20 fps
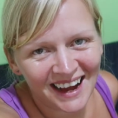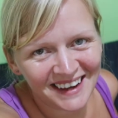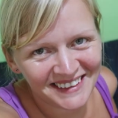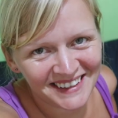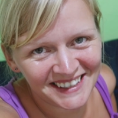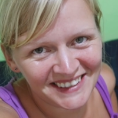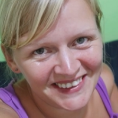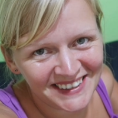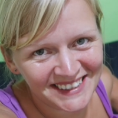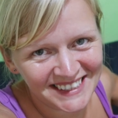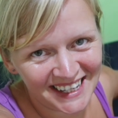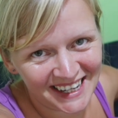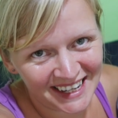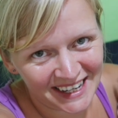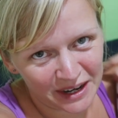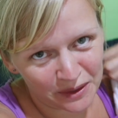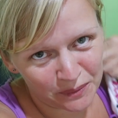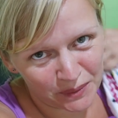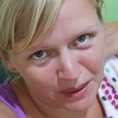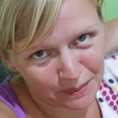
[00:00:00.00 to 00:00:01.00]
I'm going to end it
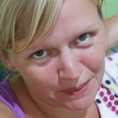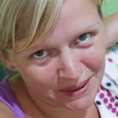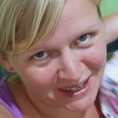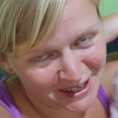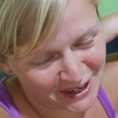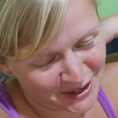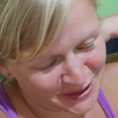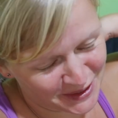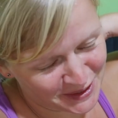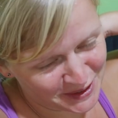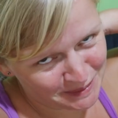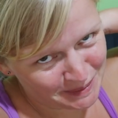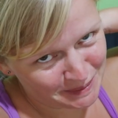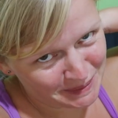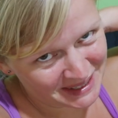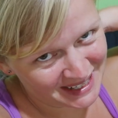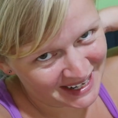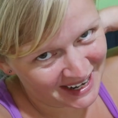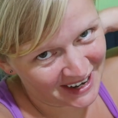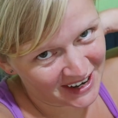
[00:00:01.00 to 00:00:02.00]
here. We're back at home. I'm
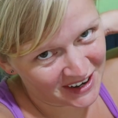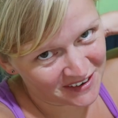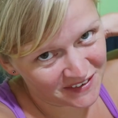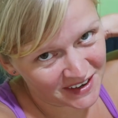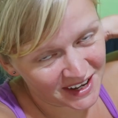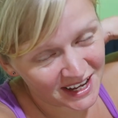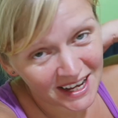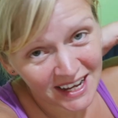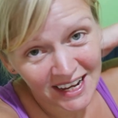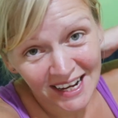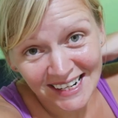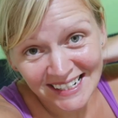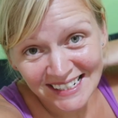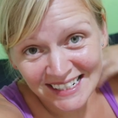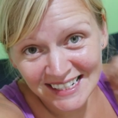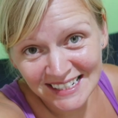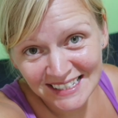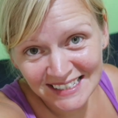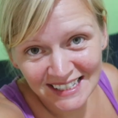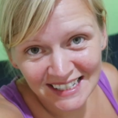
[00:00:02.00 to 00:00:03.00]
going to have a
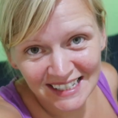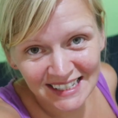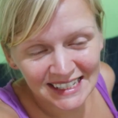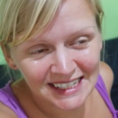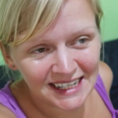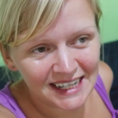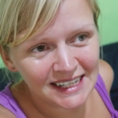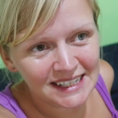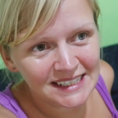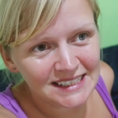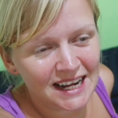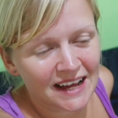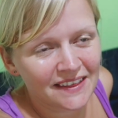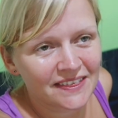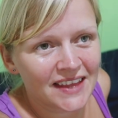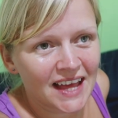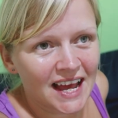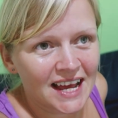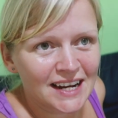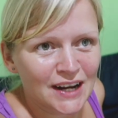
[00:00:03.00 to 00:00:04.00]
nice early night
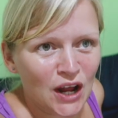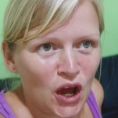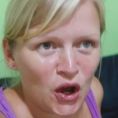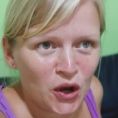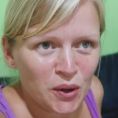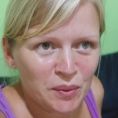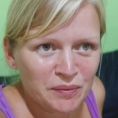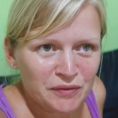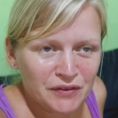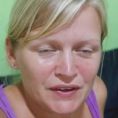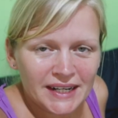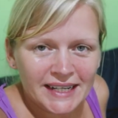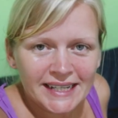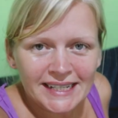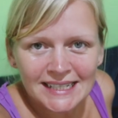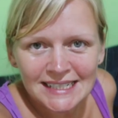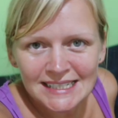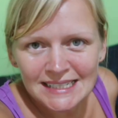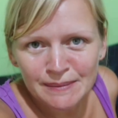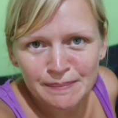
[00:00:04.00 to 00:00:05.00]
and then
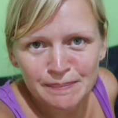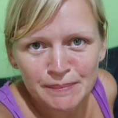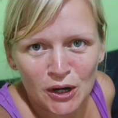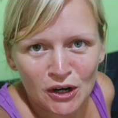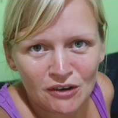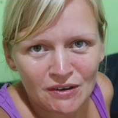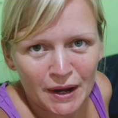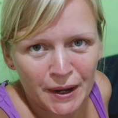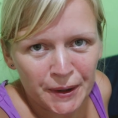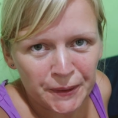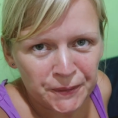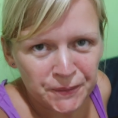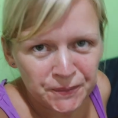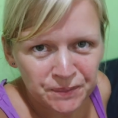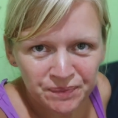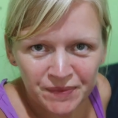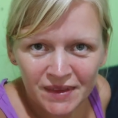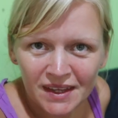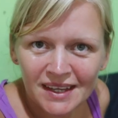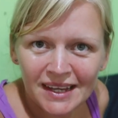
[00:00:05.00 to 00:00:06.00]
hopefully tomorrow
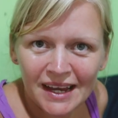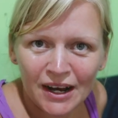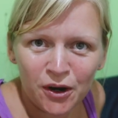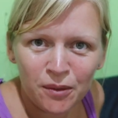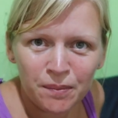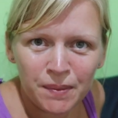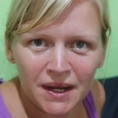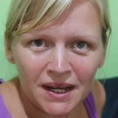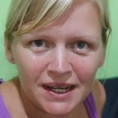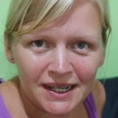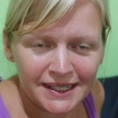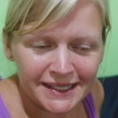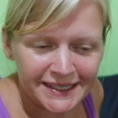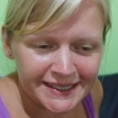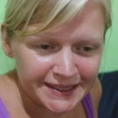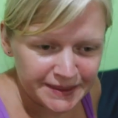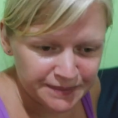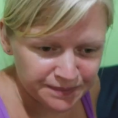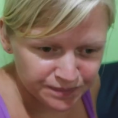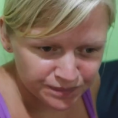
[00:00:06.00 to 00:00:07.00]
get up
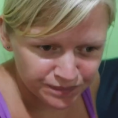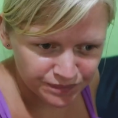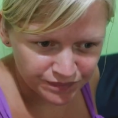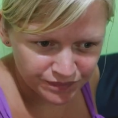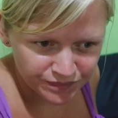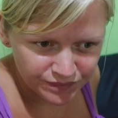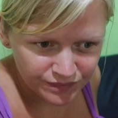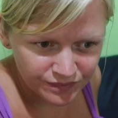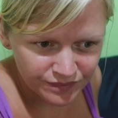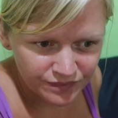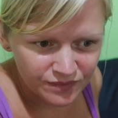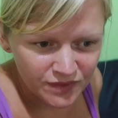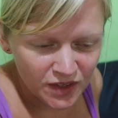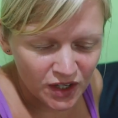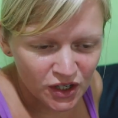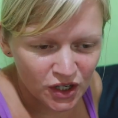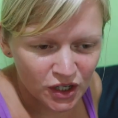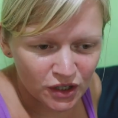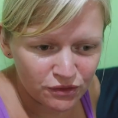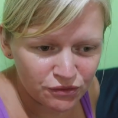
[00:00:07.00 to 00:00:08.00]
early,
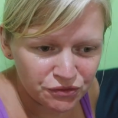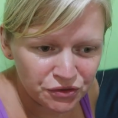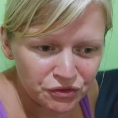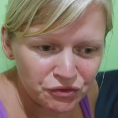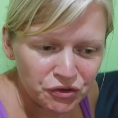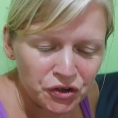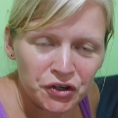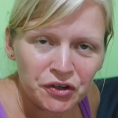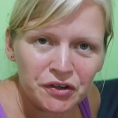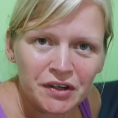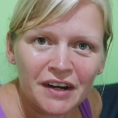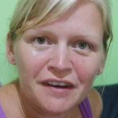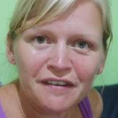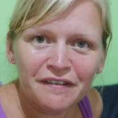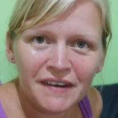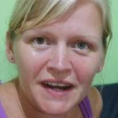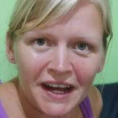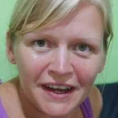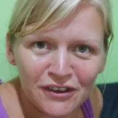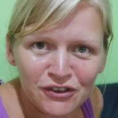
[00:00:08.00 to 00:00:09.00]
go for a
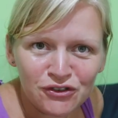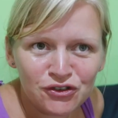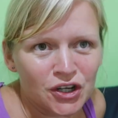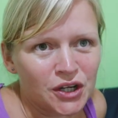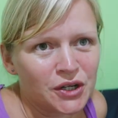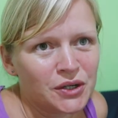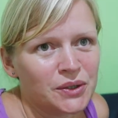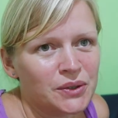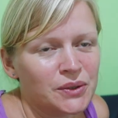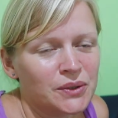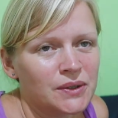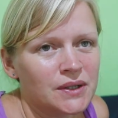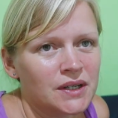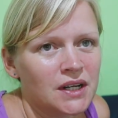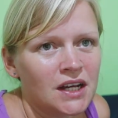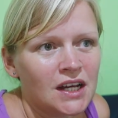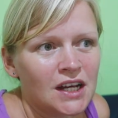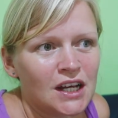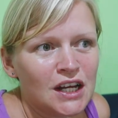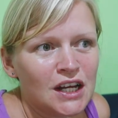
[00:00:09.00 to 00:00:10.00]
run, fly the drone,